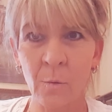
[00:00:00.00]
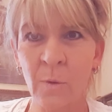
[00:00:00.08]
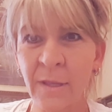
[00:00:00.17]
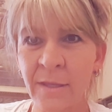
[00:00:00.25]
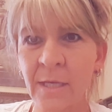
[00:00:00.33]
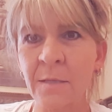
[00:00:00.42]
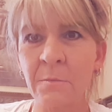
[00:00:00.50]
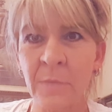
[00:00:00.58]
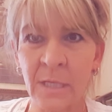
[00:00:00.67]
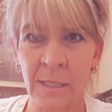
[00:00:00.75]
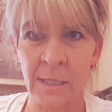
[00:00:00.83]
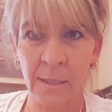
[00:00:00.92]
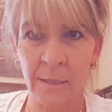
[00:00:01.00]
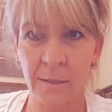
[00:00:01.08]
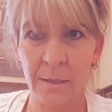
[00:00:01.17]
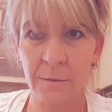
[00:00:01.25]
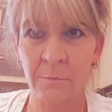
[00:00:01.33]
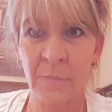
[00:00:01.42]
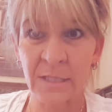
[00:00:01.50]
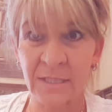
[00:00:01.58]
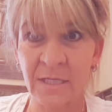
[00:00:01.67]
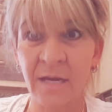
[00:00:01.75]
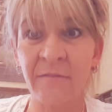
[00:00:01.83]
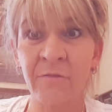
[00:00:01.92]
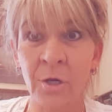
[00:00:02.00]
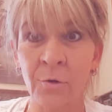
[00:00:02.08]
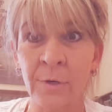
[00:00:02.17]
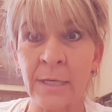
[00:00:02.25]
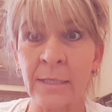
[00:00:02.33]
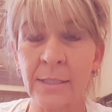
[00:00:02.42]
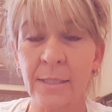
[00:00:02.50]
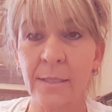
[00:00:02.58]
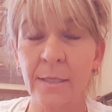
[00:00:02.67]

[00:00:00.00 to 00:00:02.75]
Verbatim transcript: within me must have agreed